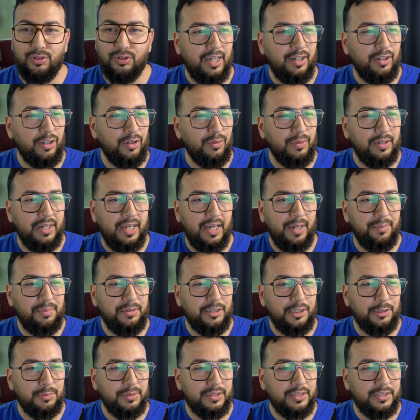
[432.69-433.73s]
I don't know what
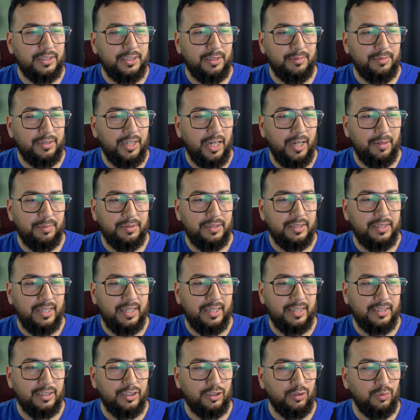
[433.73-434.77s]
happens, but sometimes it
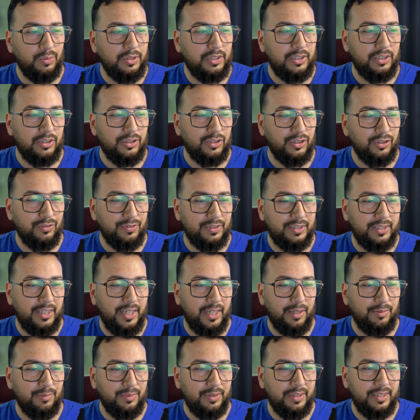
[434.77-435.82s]
like switches over
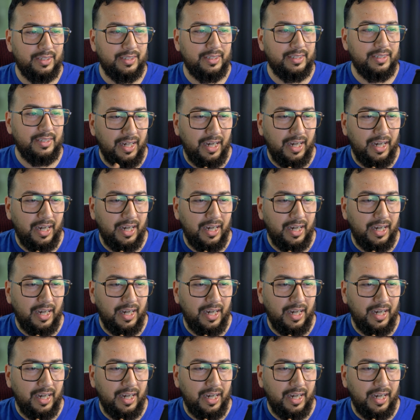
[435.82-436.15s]
time where